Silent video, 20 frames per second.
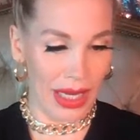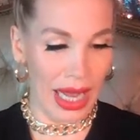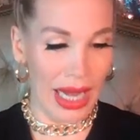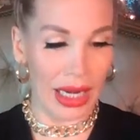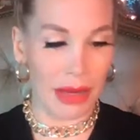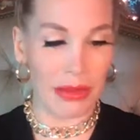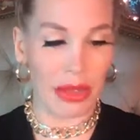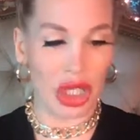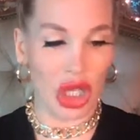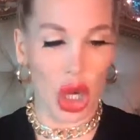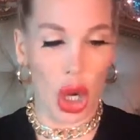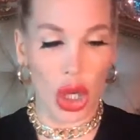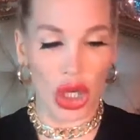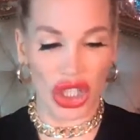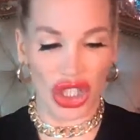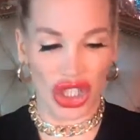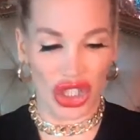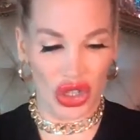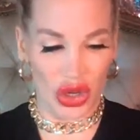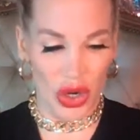Callum's a
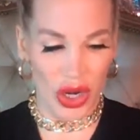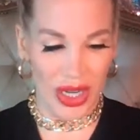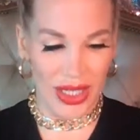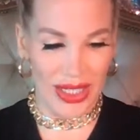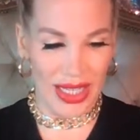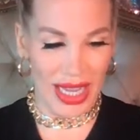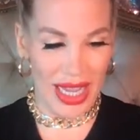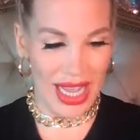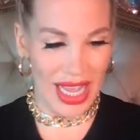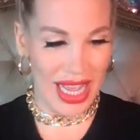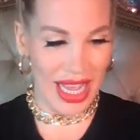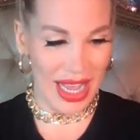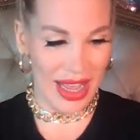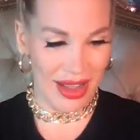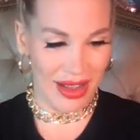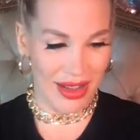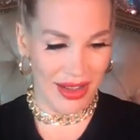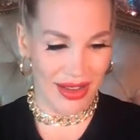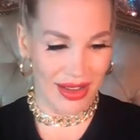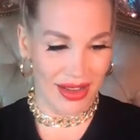copped straight
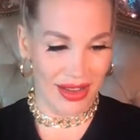it.